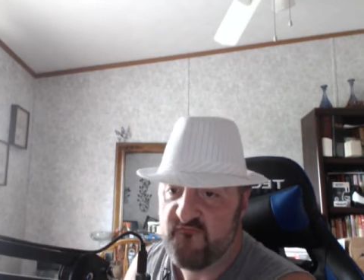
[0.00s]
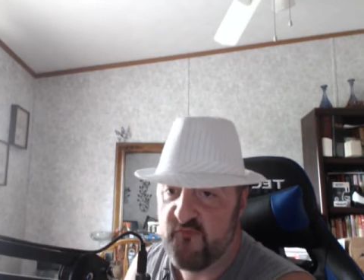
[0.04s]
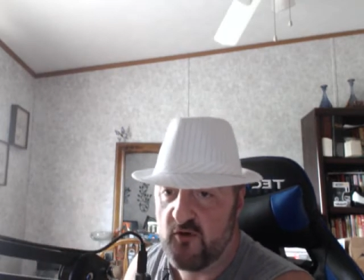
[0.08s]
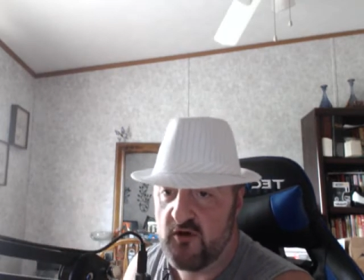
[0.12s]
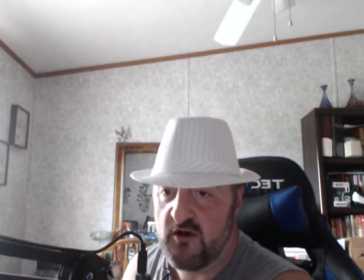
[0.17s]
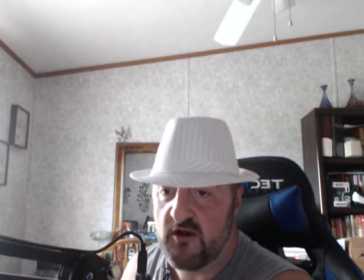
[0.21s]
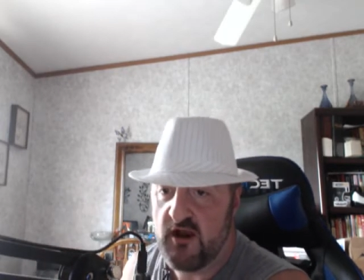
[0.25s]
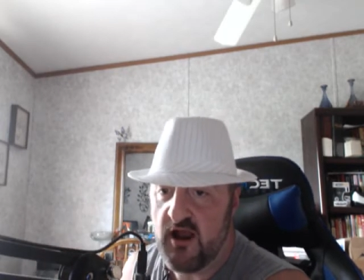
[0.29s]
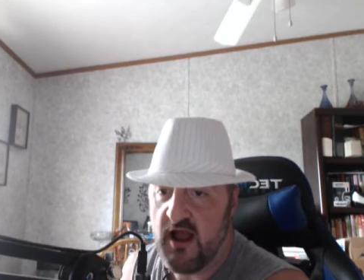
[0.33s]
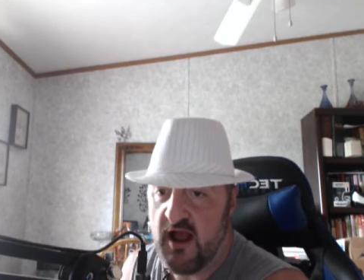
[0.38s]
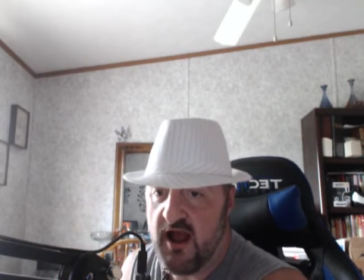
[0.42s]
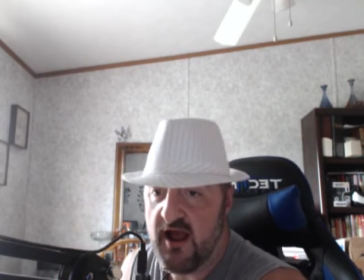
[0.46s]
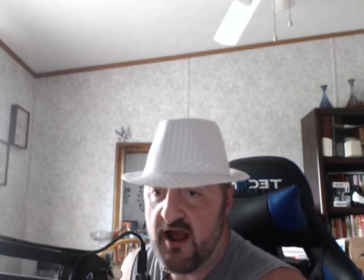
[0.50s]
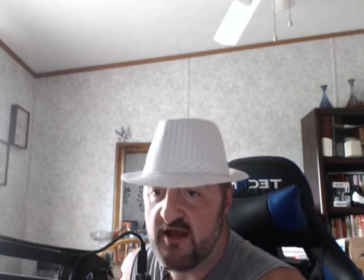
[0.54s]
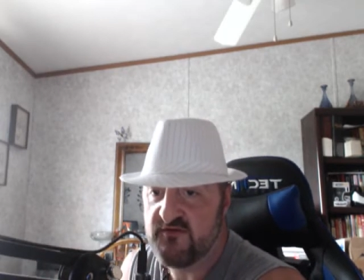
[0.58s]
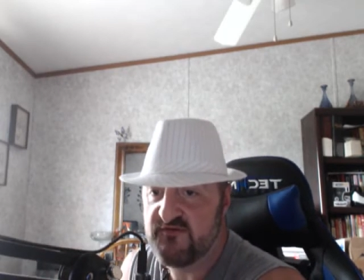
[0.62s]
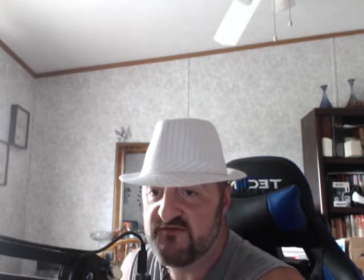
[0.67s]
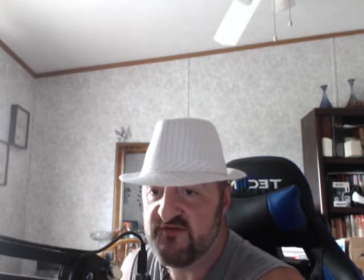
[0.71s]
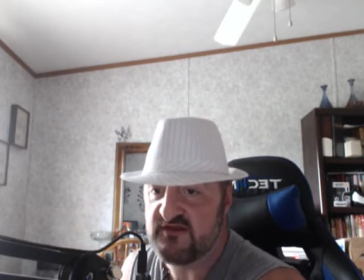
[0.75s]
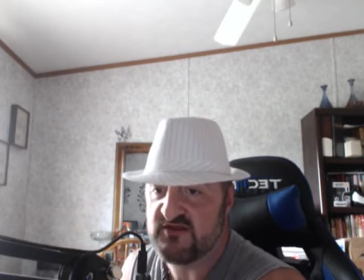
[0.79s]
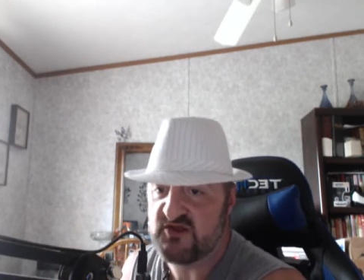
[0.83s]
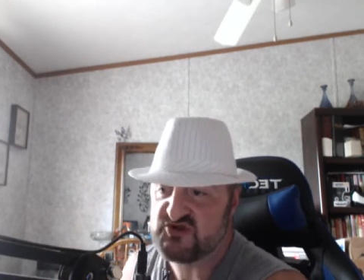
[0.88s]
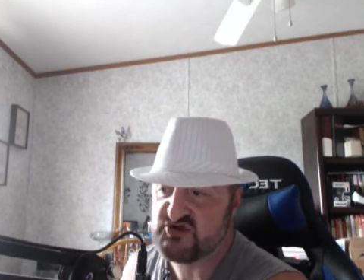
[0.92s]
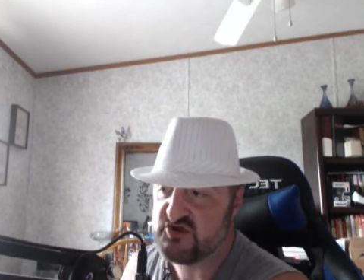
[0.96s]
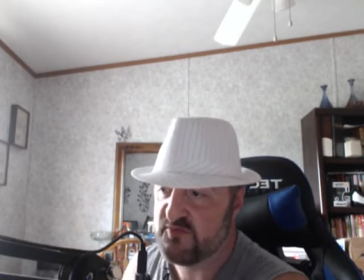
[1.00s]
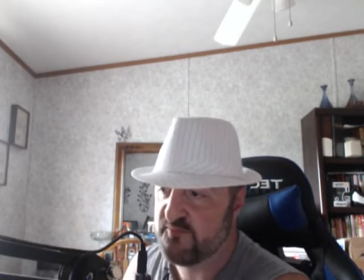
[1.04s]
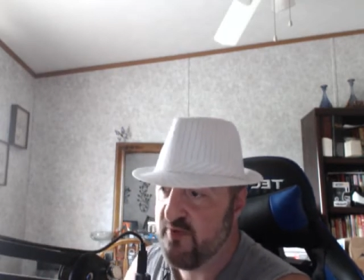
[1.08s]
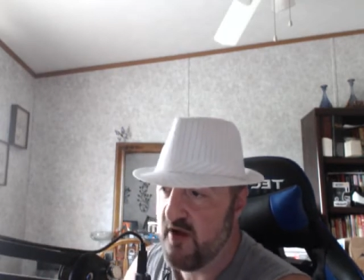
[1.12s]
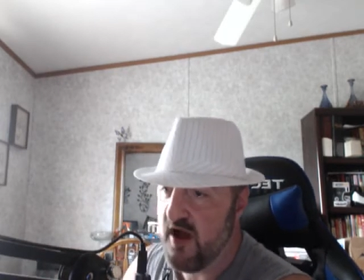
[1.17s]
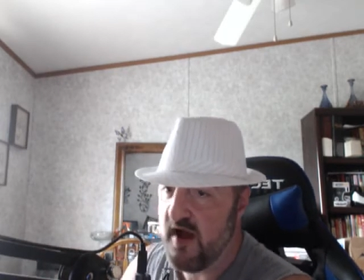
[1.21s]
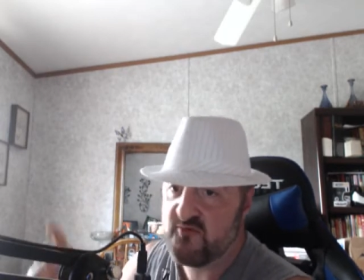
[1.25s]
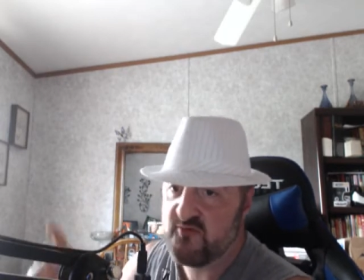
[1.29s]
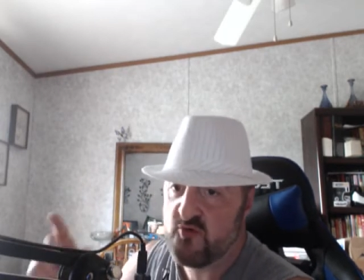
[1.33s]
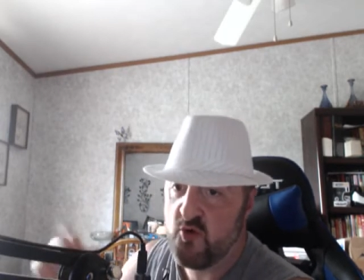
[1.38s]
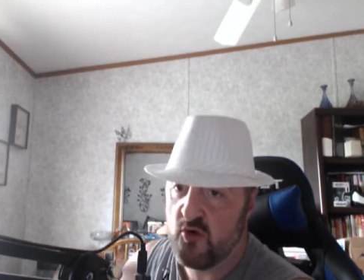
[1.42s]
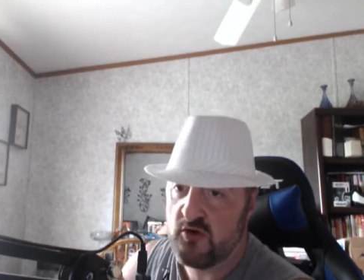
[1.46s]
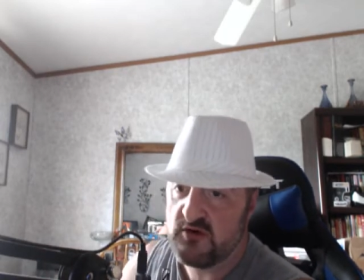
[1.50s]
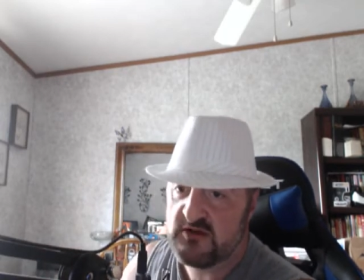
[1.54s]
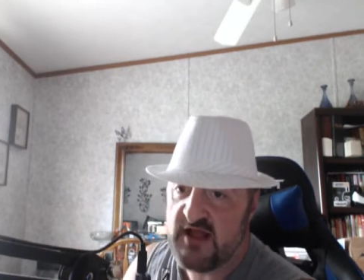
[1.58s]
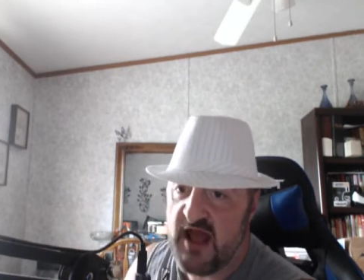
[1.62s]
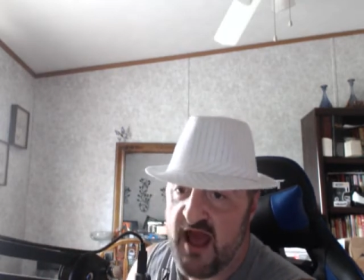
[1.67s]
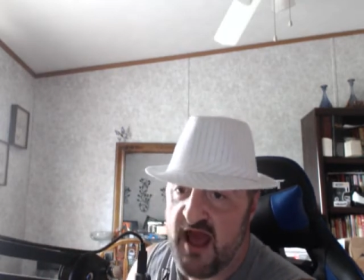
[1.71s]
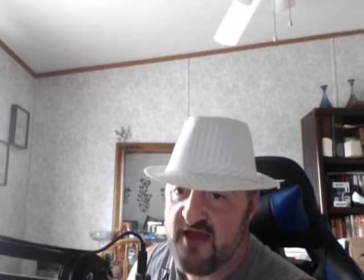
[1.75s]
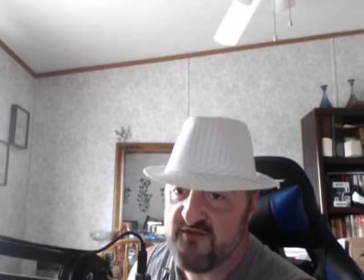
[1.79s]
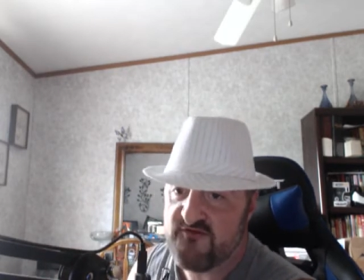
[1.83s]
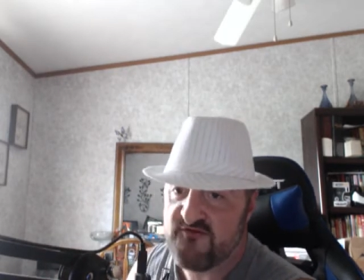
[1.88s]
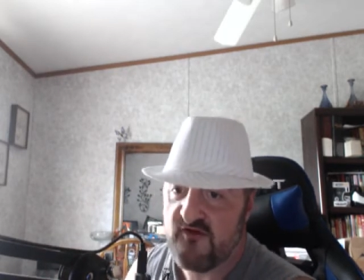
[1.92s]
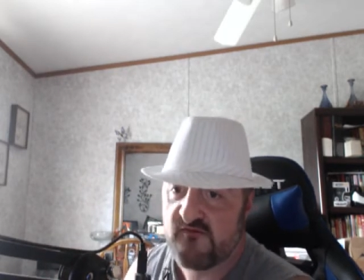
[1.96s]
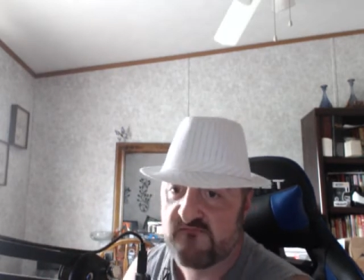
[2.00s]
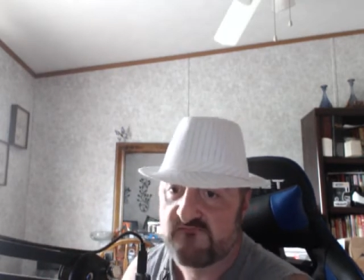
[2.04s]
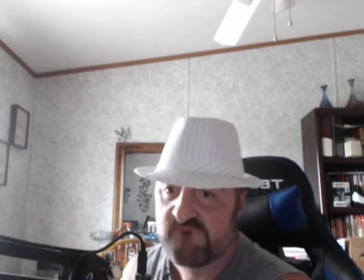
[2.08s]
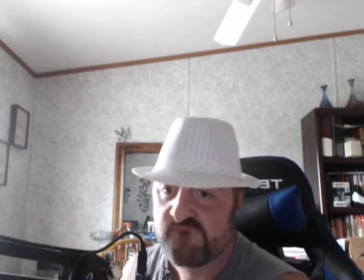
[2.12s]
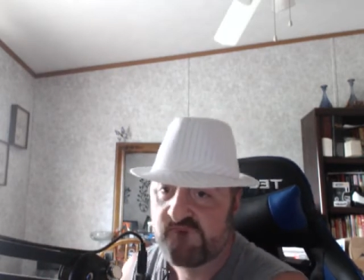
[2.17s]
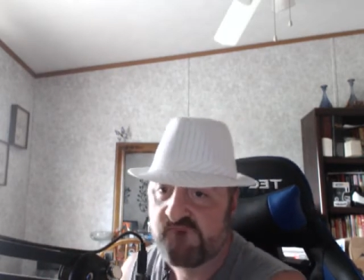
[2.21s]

for uh, signature popcorn, guys.